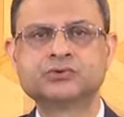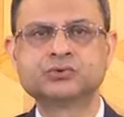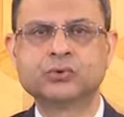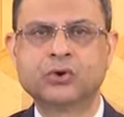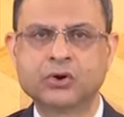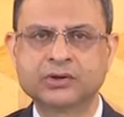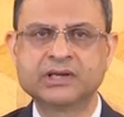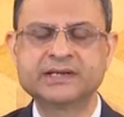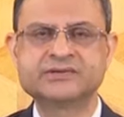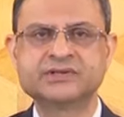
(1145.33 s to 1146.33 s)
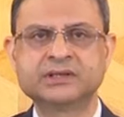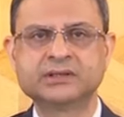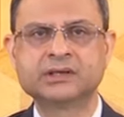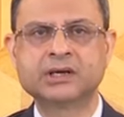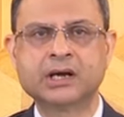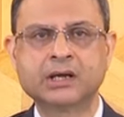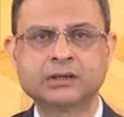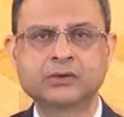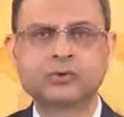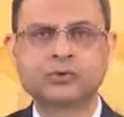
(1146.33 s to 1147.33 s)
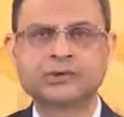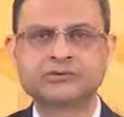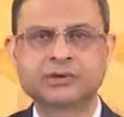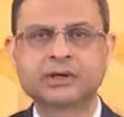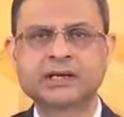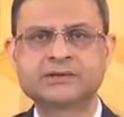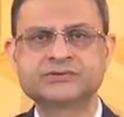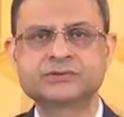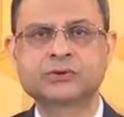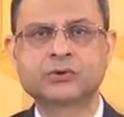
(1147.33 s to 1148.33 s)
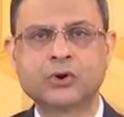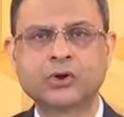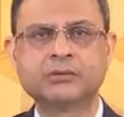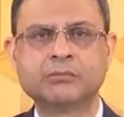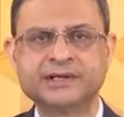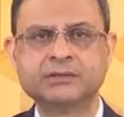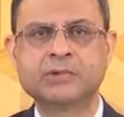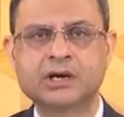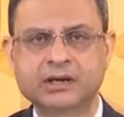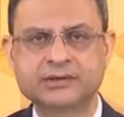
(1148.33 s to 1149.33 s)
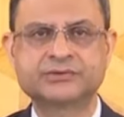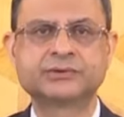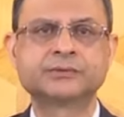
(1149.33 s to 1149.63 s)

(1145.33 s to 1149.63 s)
to on-lend in the uncollateralized call money market.